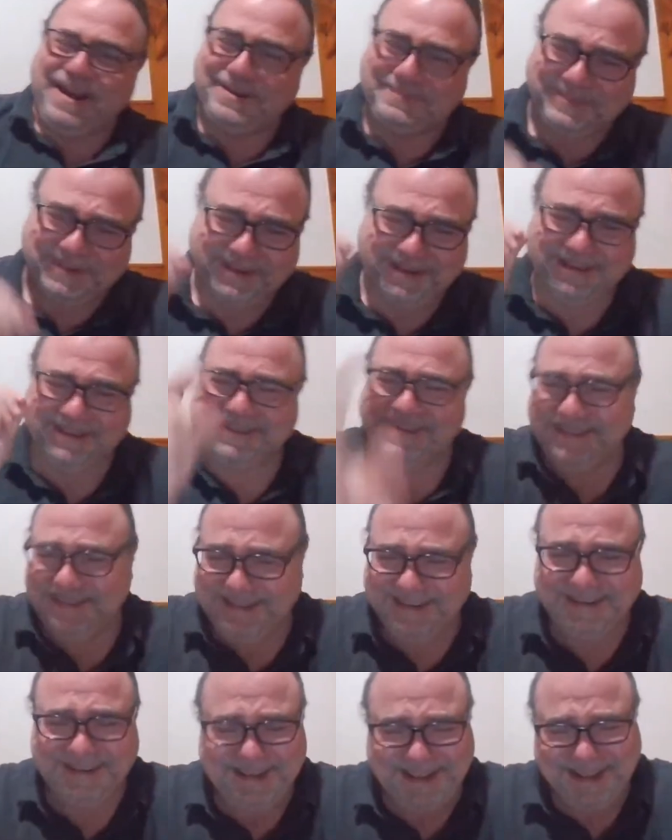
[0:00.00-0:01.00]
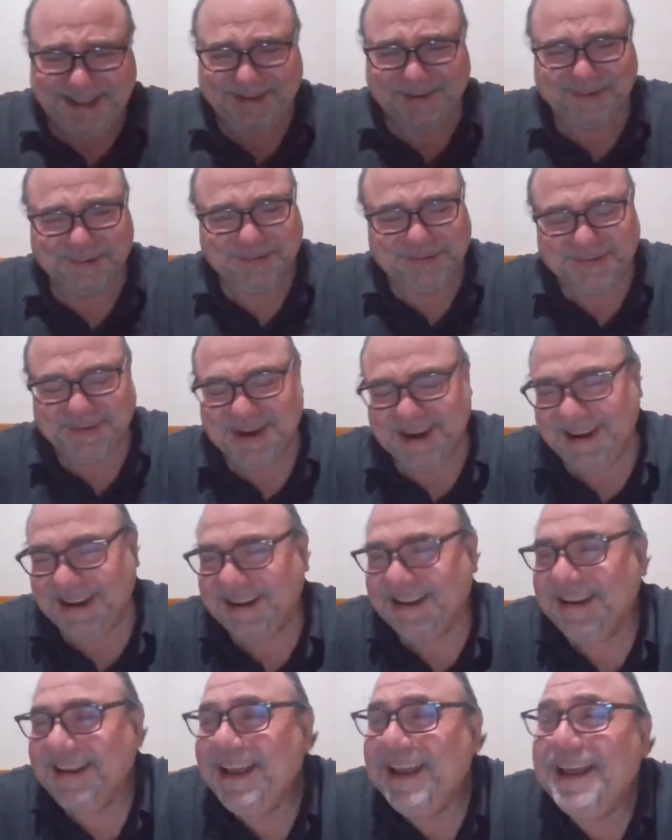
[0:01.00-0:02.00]
bombed her in her
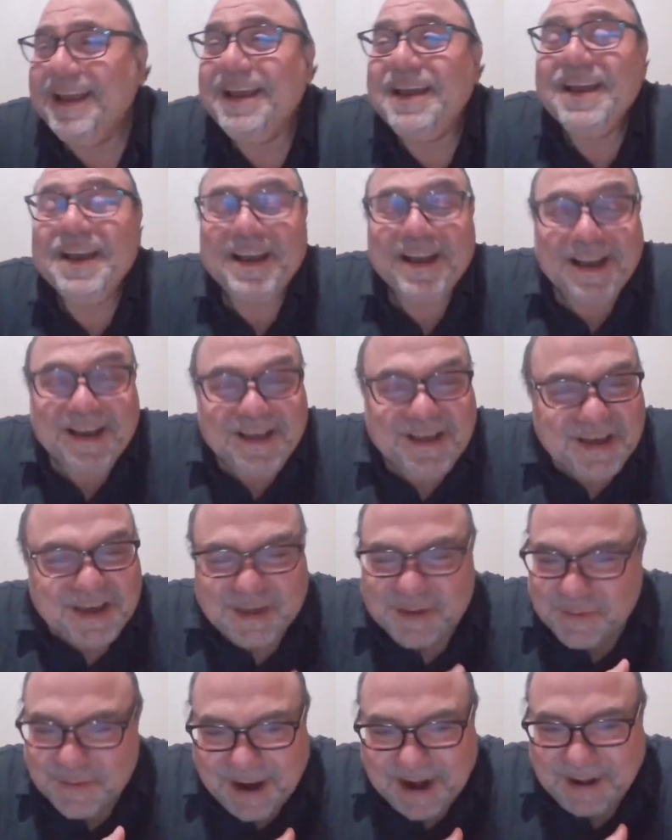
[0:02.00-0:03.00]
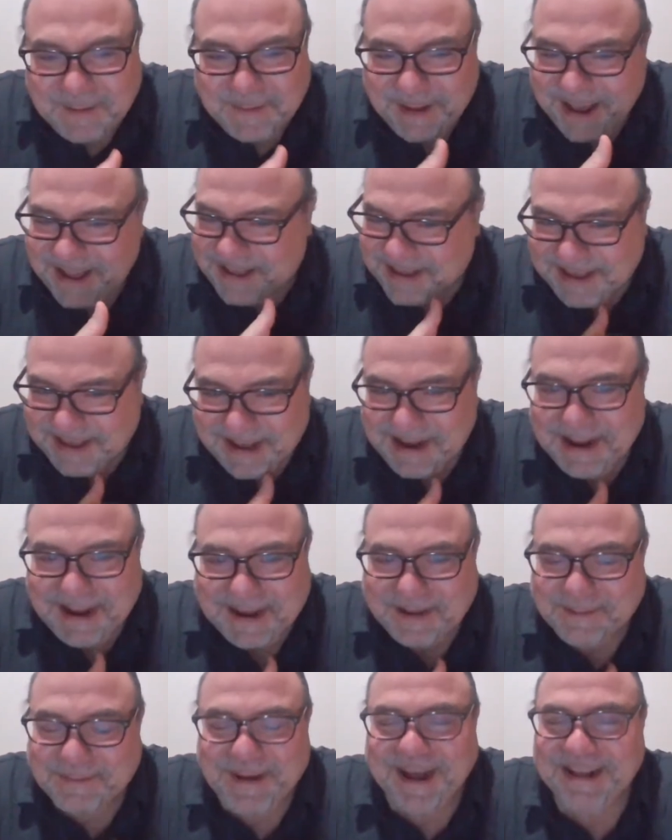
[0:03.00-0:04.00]
drink. She's ready, Mancini.
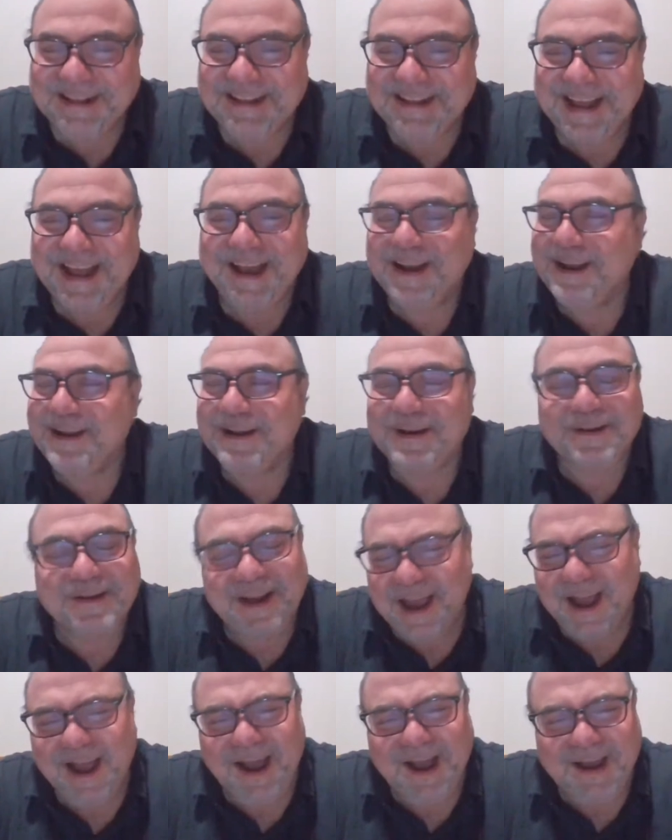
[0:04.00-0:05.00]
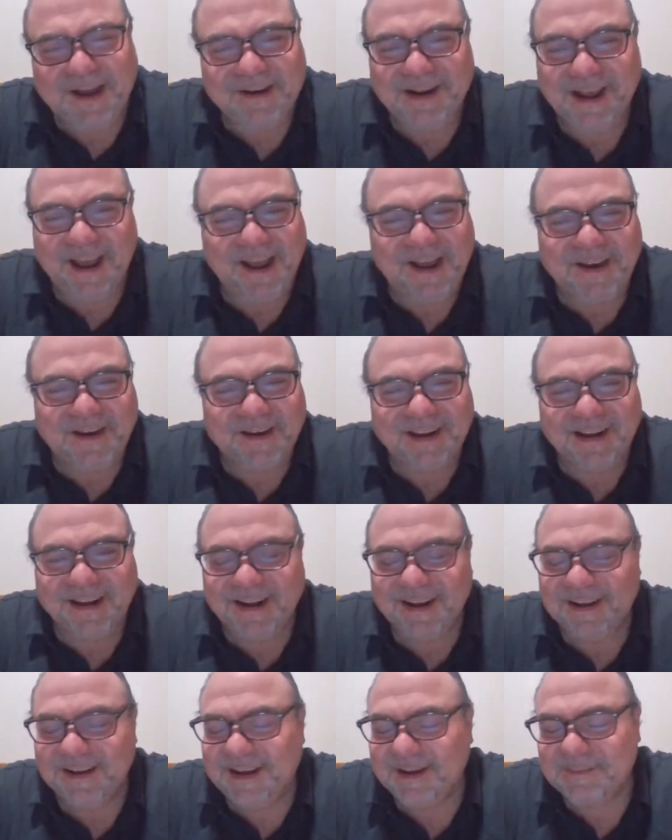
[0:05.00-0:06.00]
Come on down. I go,
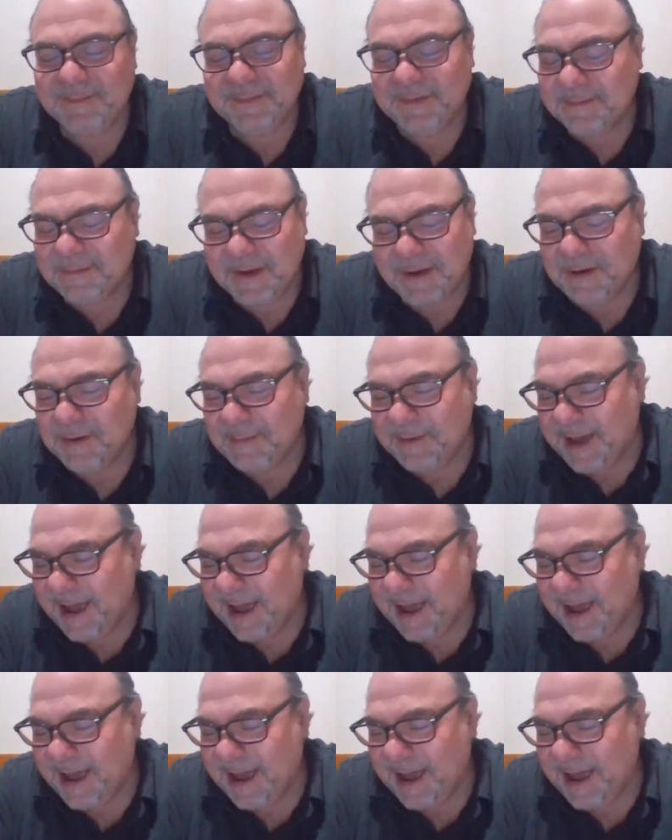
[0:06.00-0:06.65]
no, I'm going